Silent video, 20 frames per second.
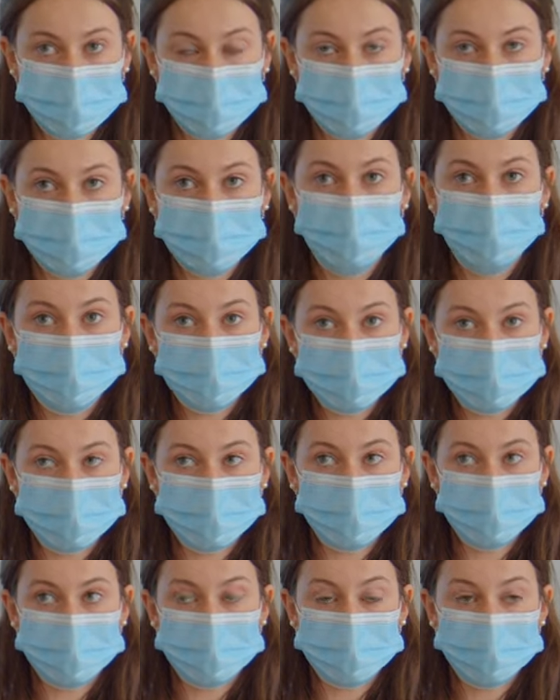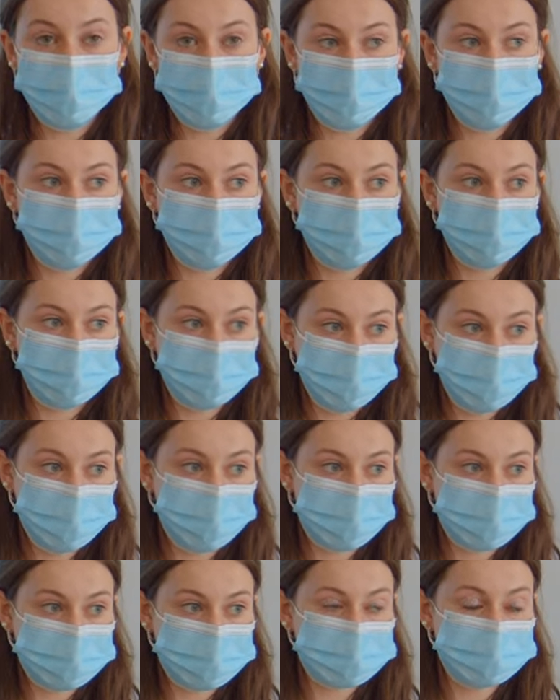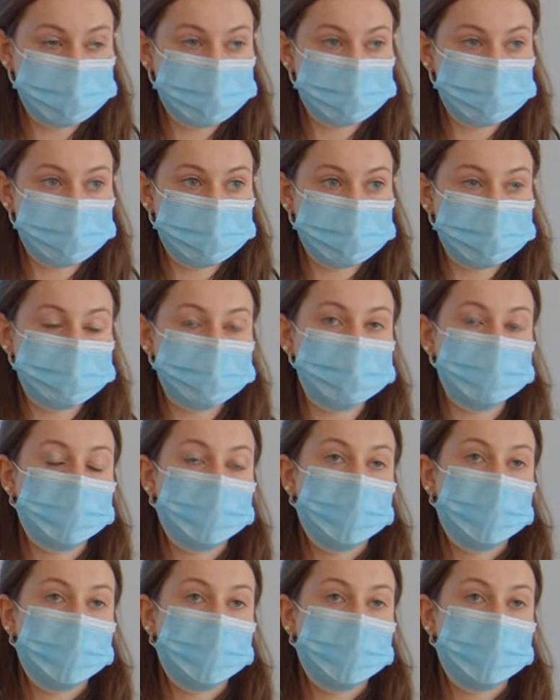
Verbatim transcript: because there were so few instances